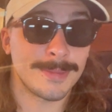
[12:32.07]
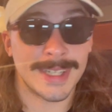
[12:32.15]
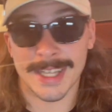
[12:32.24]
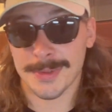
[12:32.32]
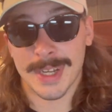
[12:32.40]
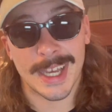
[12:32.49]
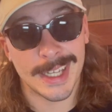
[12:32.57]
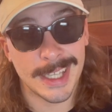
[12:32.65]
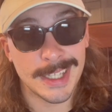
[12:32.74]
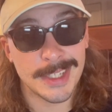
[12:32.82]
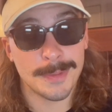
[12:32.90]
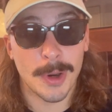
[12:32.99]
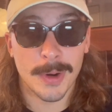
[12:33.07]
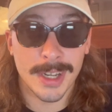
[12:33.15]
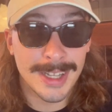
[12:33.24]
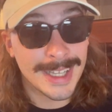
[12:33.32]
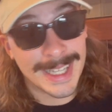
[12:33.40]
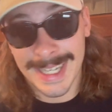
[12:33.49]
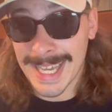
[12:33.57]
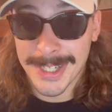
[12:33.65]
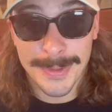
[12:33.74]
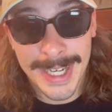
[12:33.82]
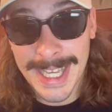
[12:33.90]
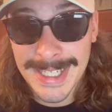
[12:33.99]
That's what I did this morning. That's
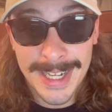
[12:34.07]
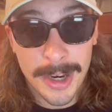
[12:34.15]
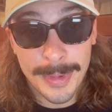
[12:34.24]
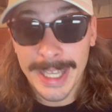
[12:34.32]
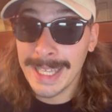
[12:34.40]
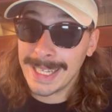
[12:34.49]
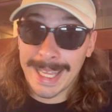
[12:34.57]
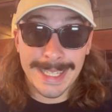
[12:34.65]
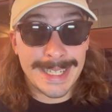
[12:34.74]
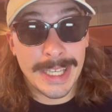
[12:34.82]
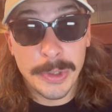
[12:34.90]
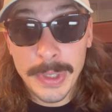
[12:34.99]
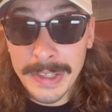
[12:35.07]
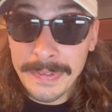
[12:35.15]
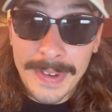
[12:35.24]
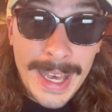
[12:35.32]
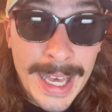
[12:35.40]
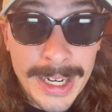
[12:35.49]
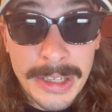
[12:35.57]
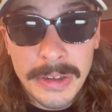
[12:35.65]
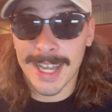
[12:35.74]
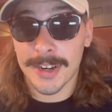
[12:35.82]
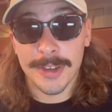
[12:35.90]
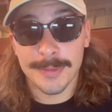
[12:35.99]
what they told me. They said you can find them. I
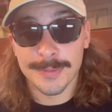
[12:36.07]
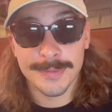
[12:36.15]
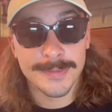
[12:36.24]
don't know.